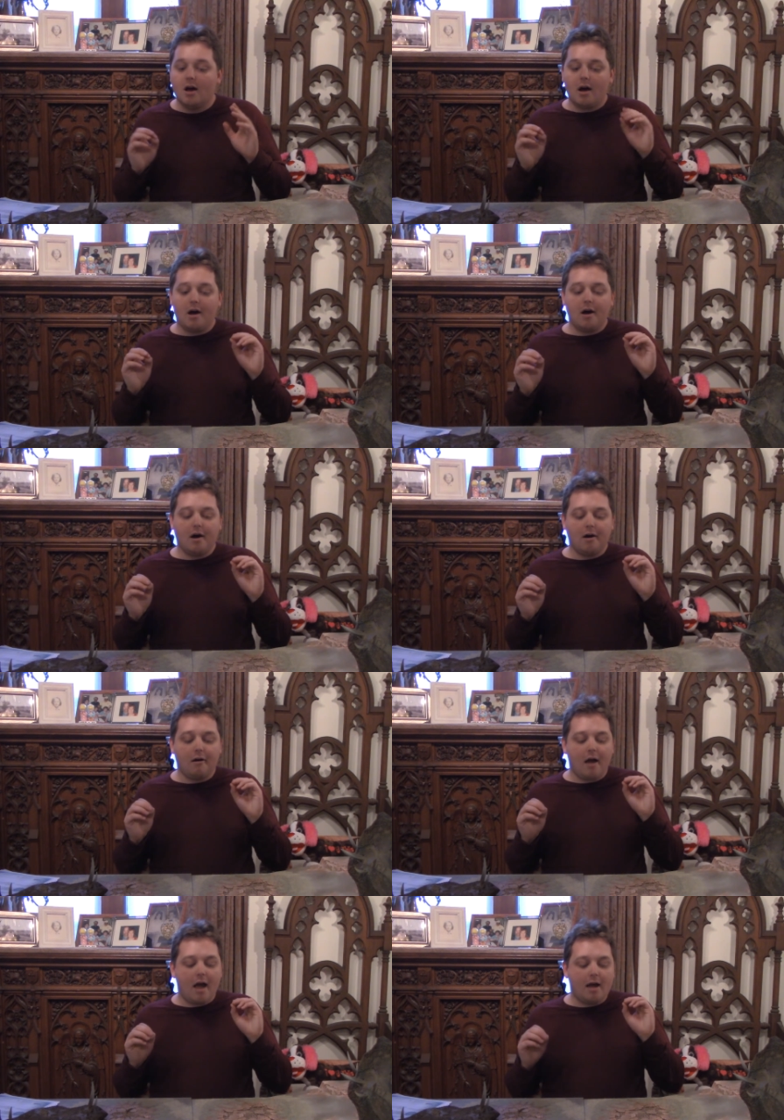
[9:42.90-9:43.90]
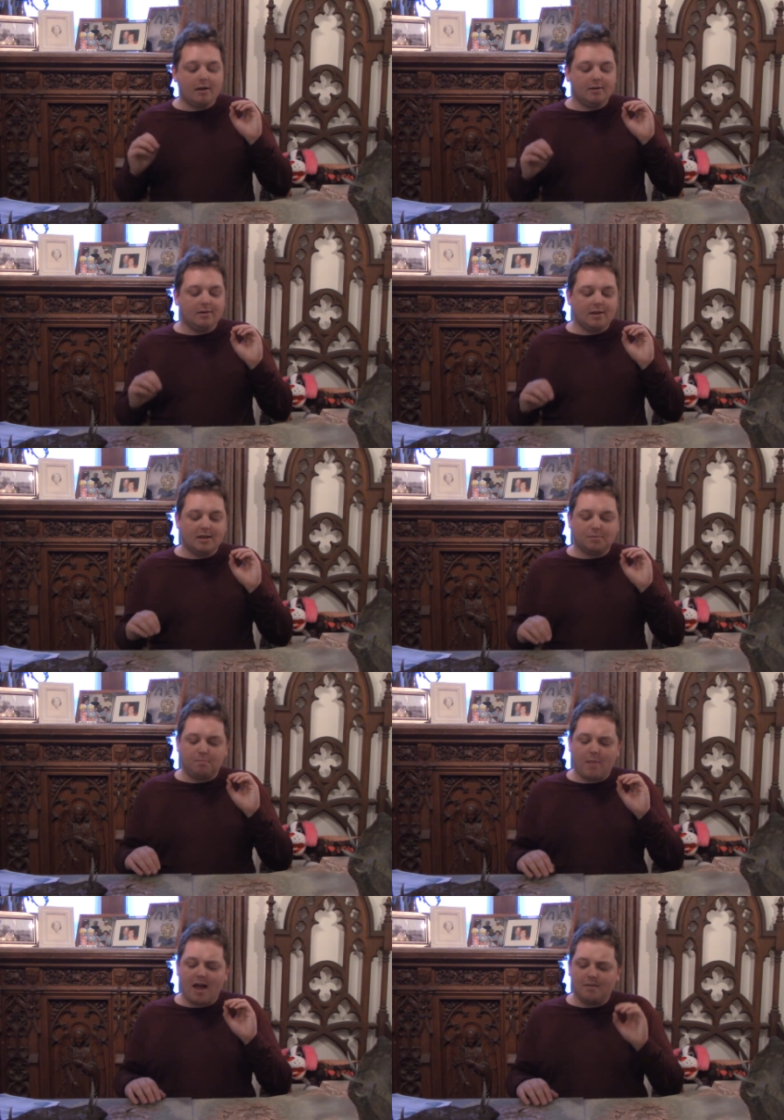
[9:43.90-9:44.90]
And
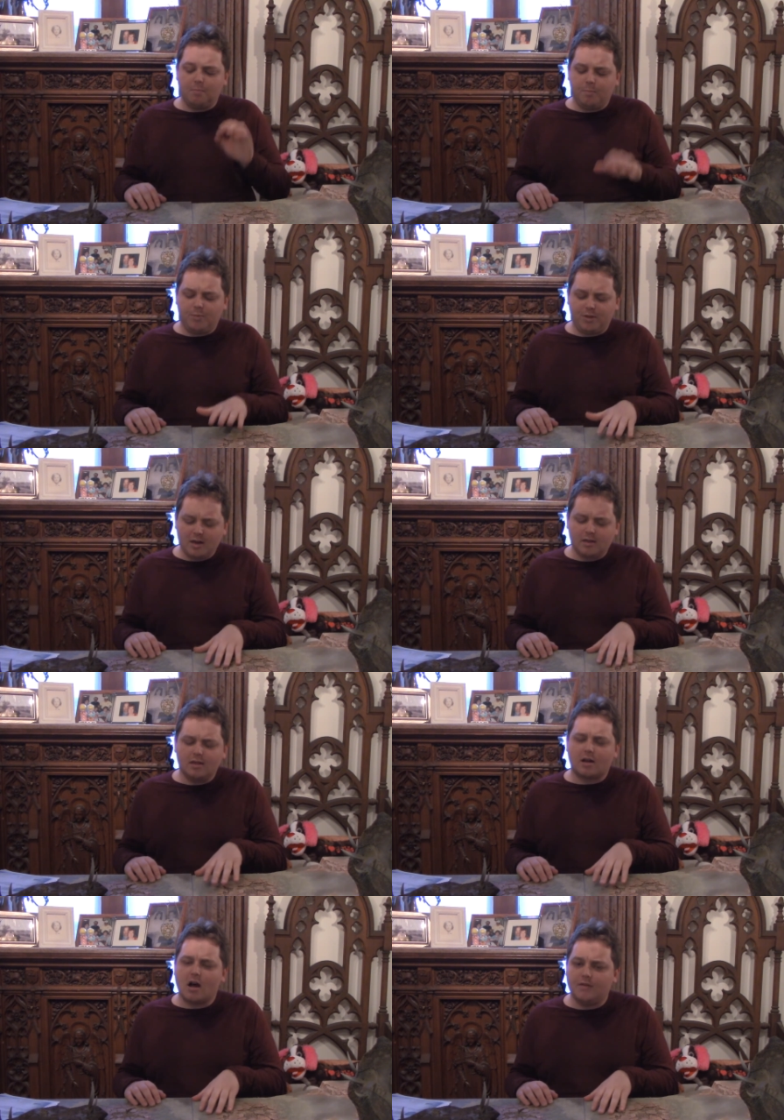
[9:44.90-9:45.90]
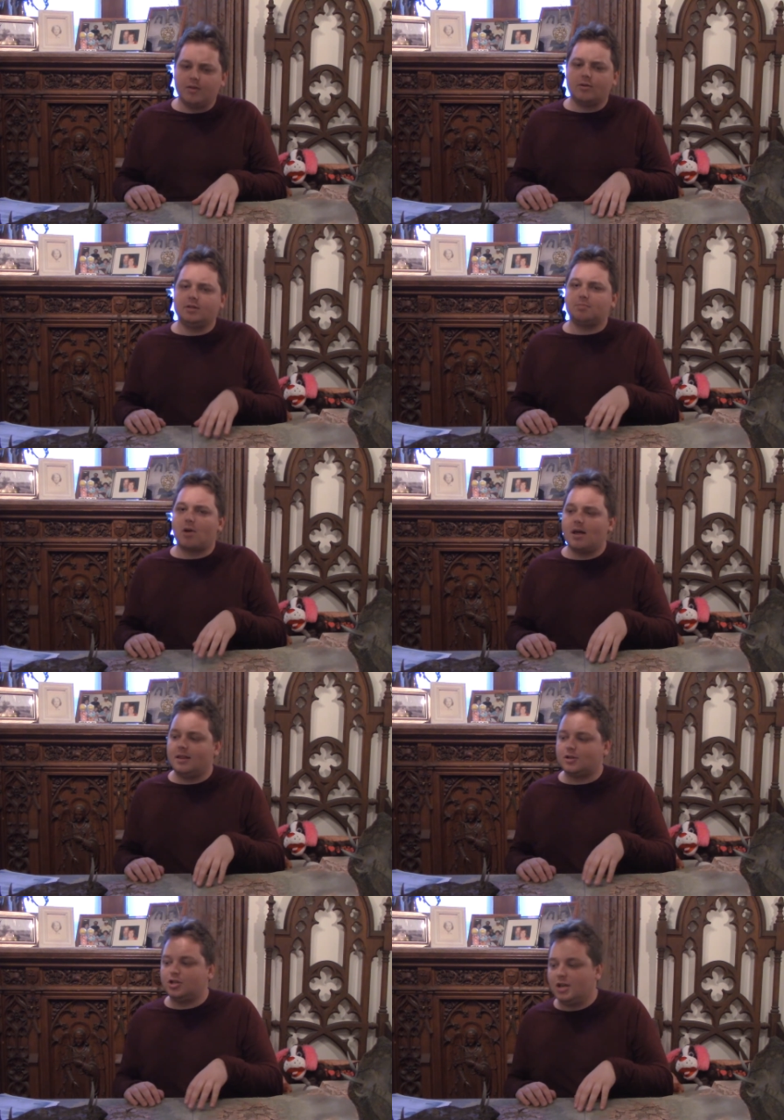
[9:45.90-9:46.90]
I think that the Coven Throne is probably
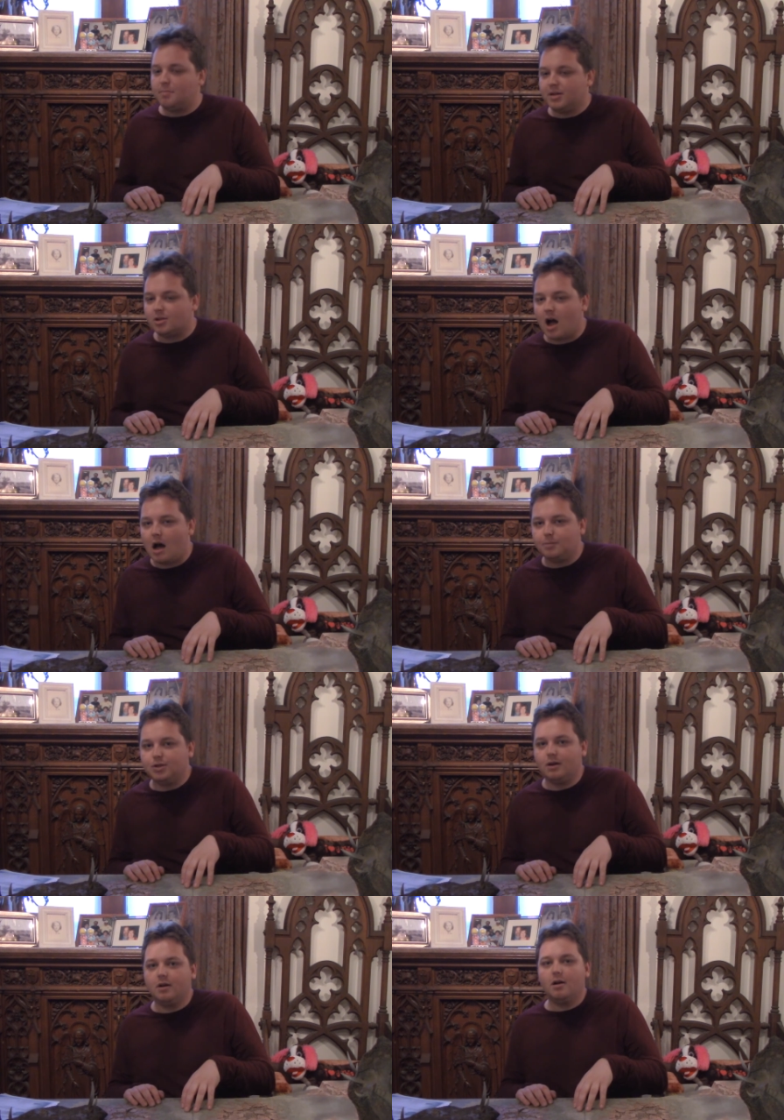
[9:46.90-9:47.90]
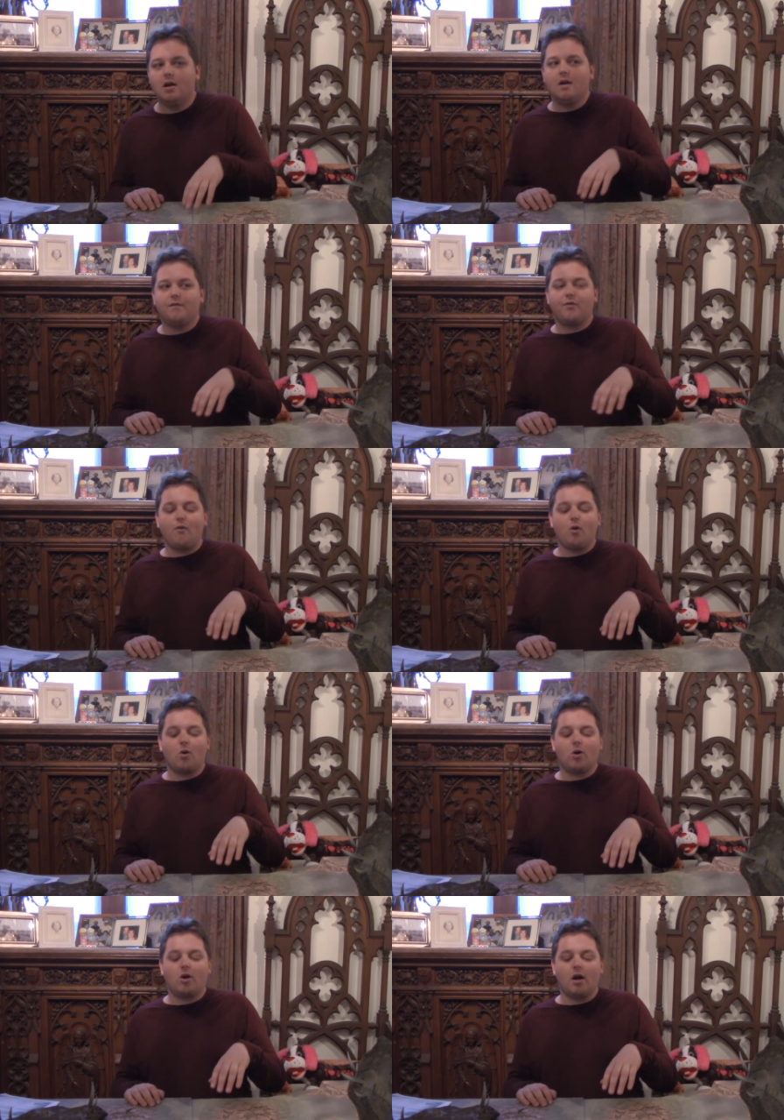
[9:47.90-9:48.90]
the cheapest option
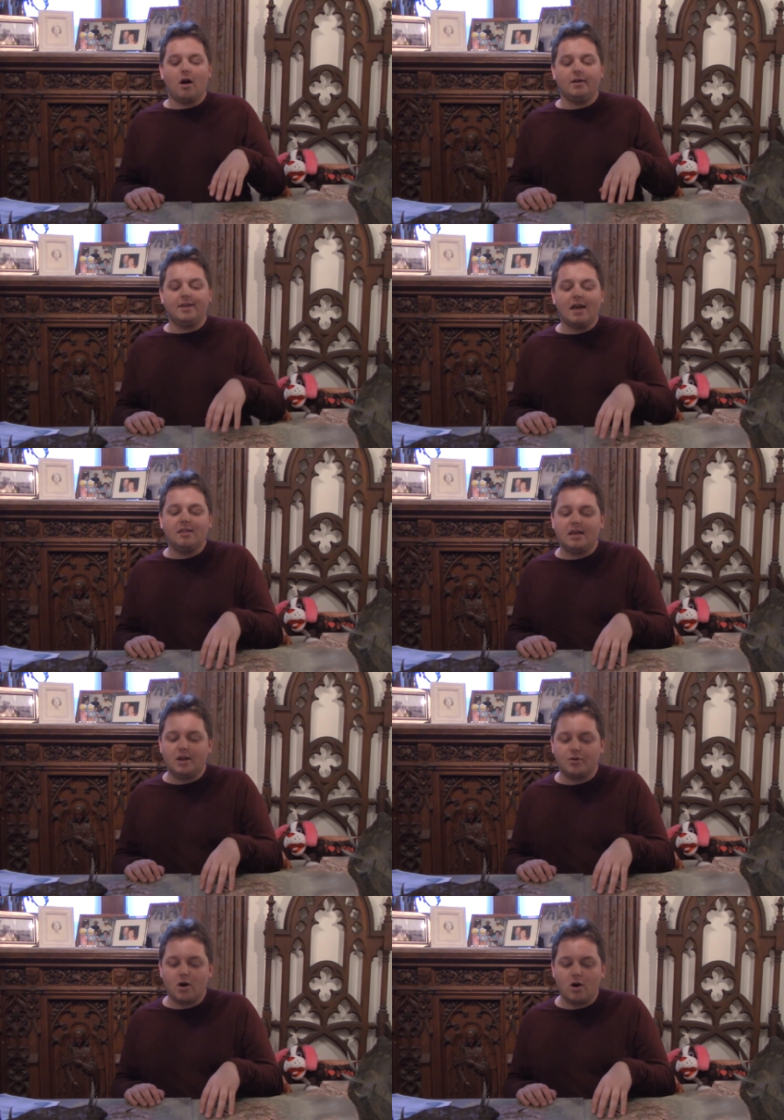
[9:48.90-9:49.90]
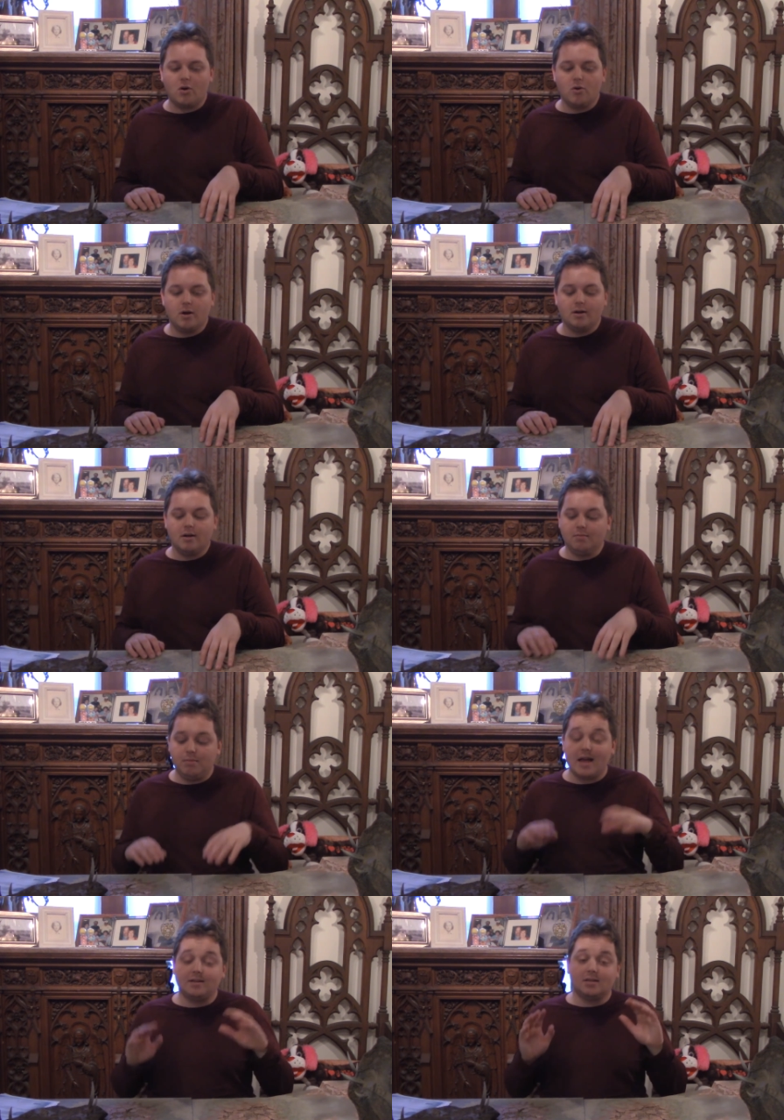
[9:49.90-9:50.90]
for a death hero
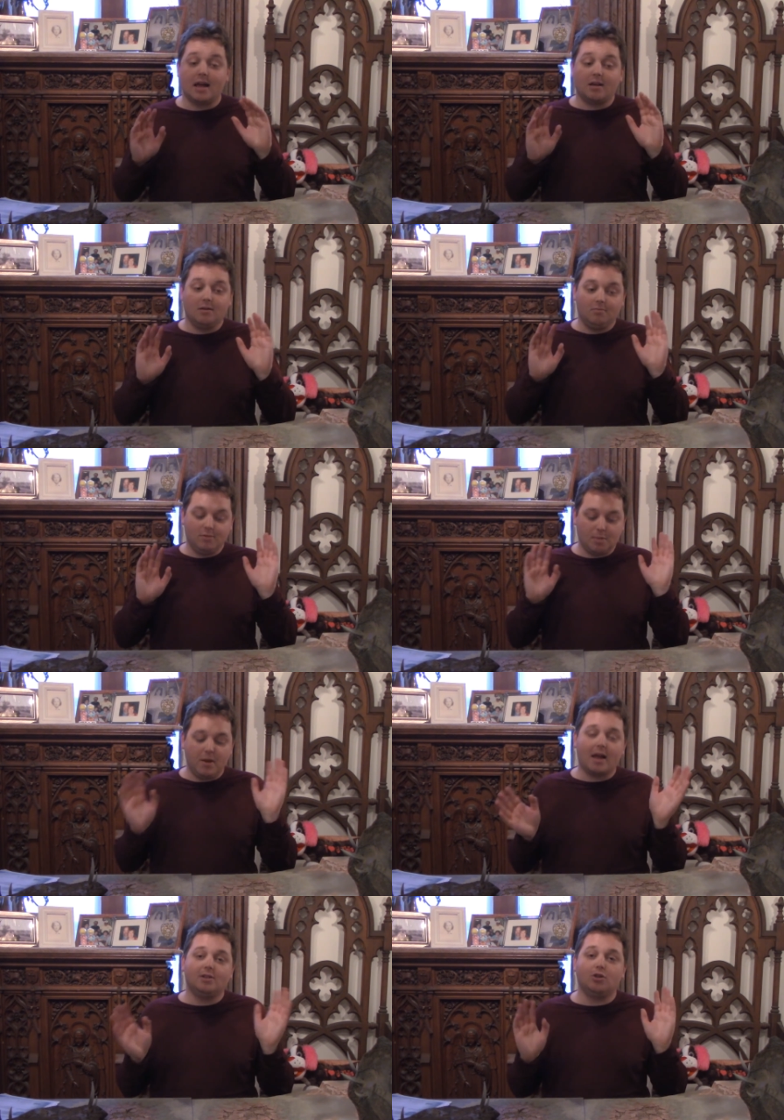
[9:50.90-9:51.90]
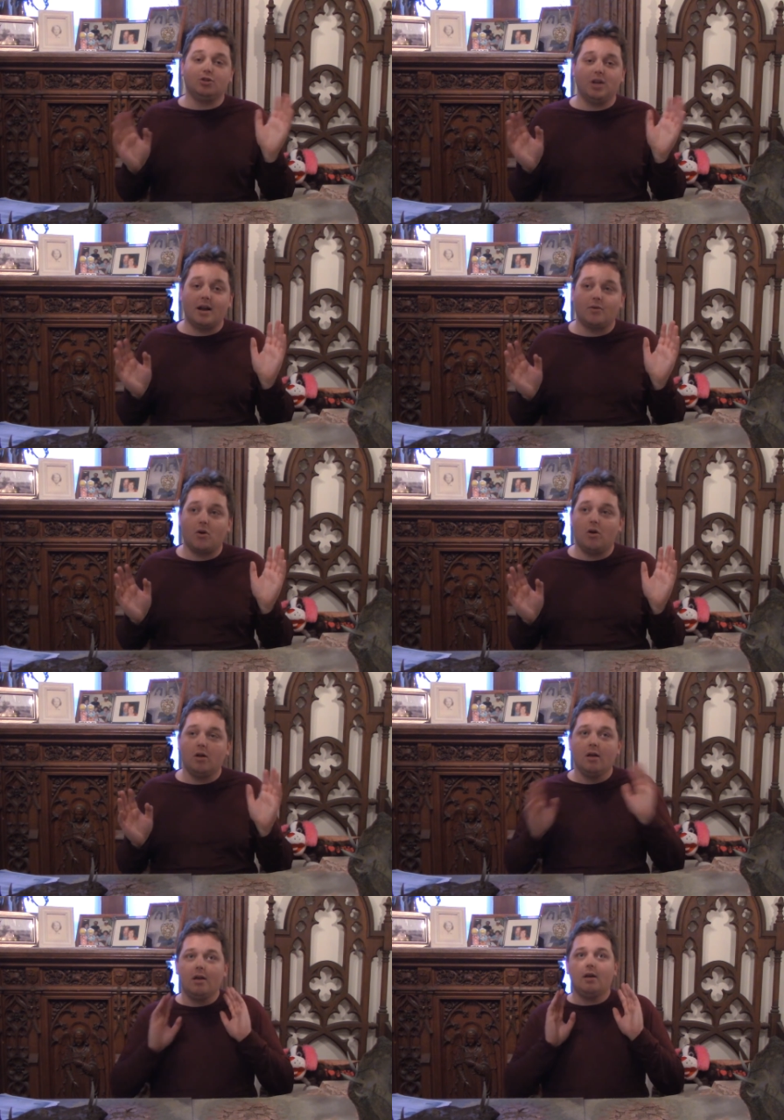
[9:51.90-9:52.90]
that's like to pick as your general